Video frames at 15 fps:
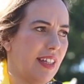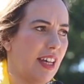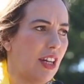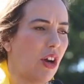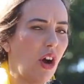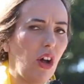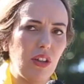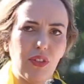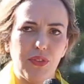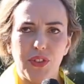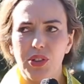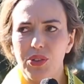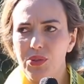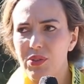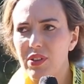And all of
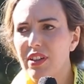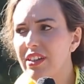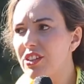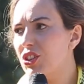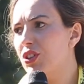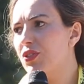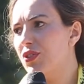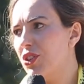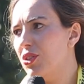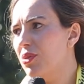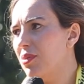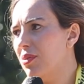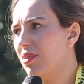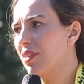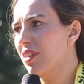you, each of
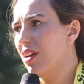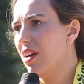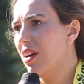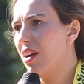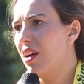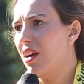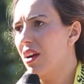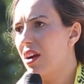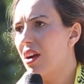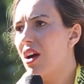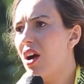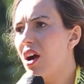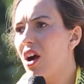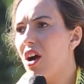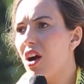you,
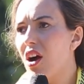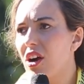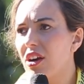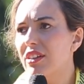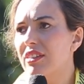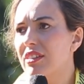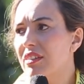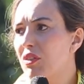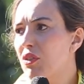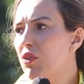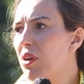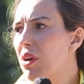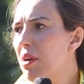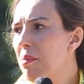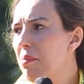are
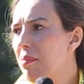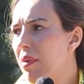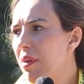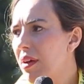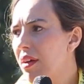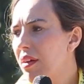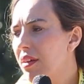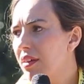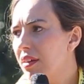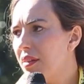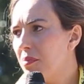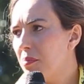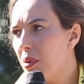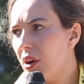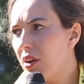
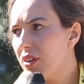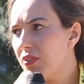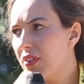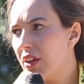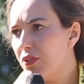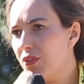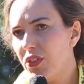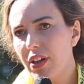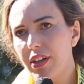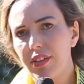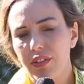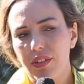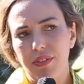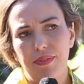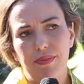part of that
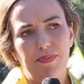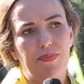fight.